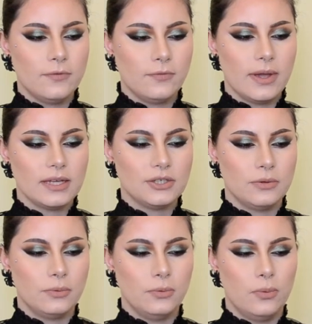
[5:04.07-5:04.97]
of
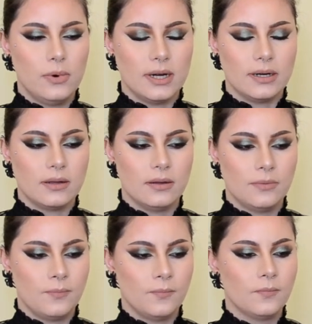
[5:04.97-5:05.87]
question would work?
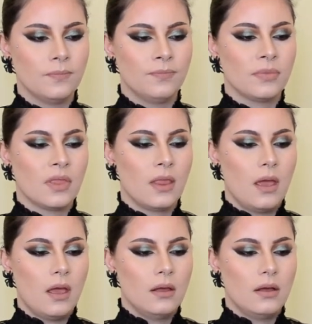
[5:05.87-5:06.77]

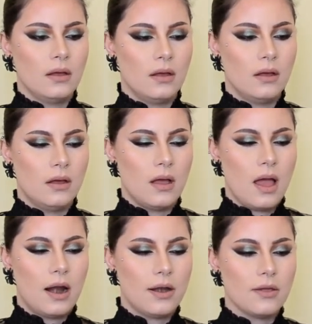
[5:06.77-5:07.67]

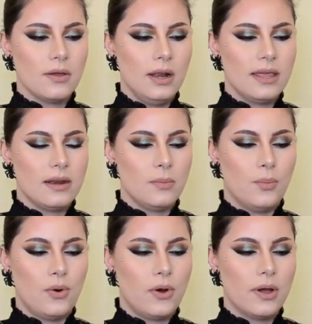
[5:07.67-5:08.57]
Are you a little
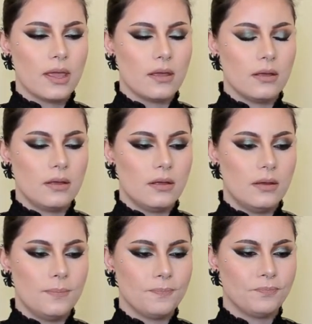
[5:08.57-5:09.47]
boy,
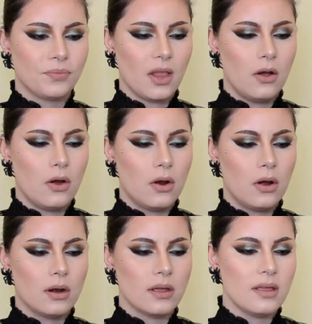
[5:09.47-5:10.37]

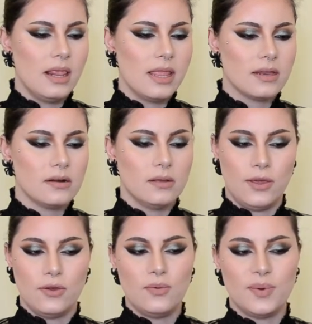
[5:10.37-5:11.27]
or a little
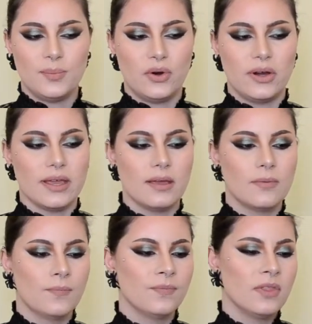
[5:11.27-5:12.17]
human boy?
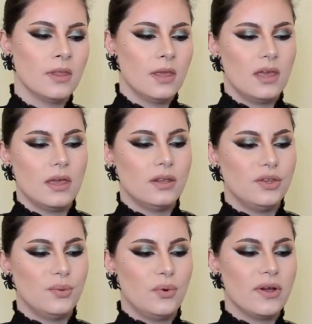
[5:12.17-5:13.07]

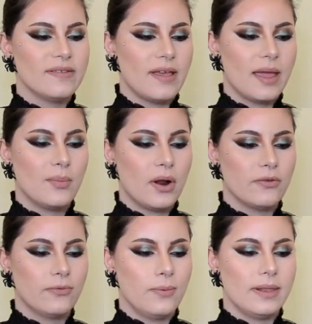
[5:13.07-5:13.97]
The boy's
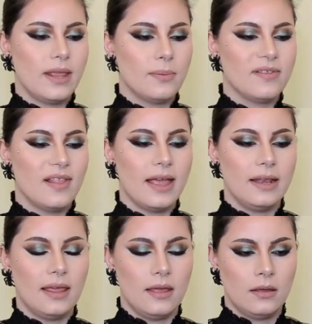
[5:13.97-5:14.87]
eyebrows went up
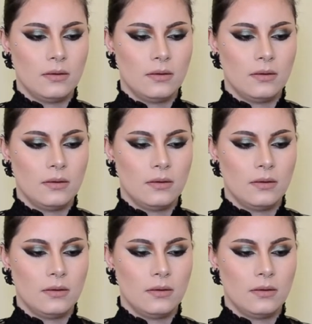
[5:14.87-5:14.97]
slightly.